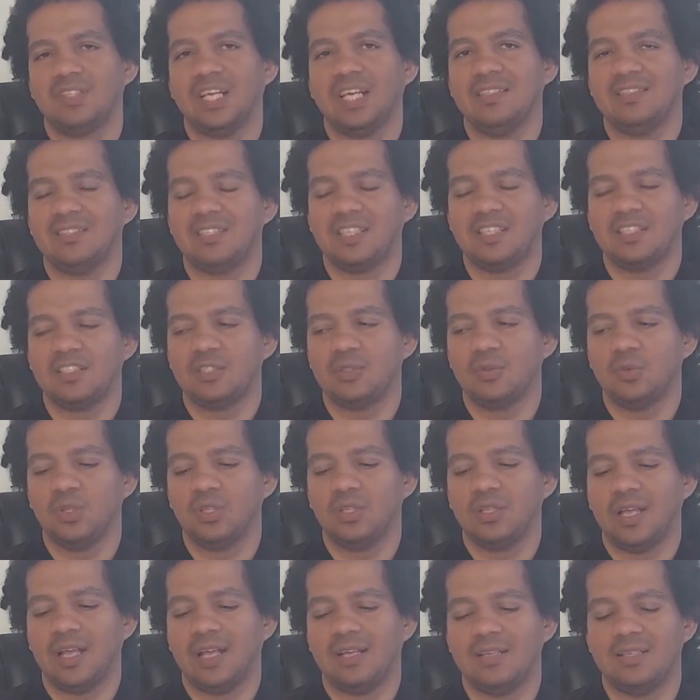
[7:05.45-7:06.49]
That
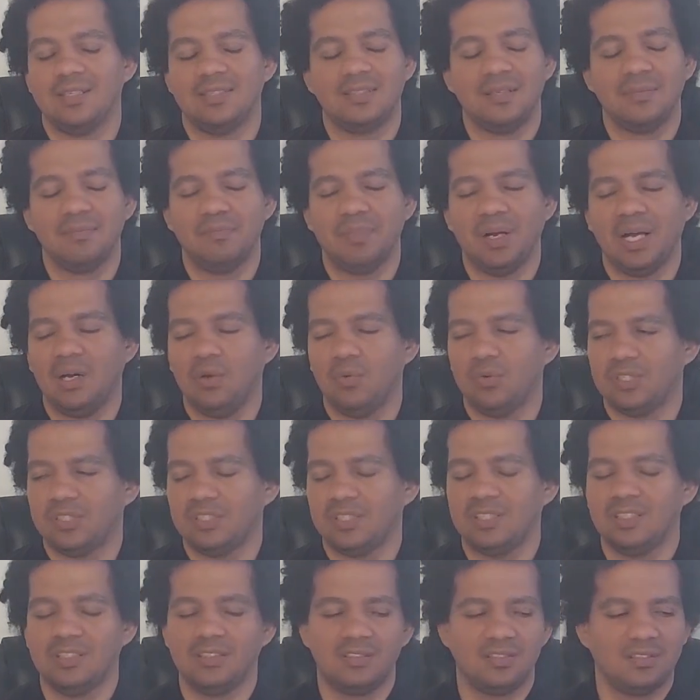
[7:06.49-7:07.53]
ritual ha- is empowered
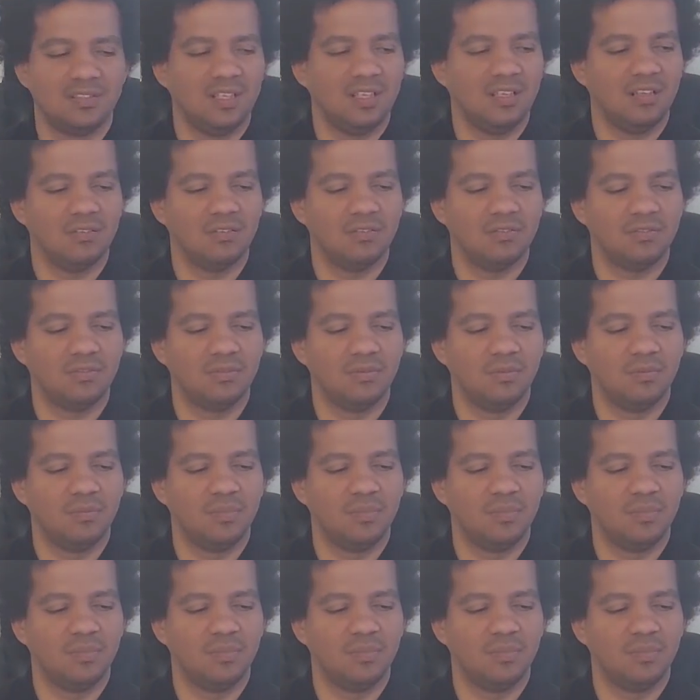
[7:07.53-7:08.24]
in itself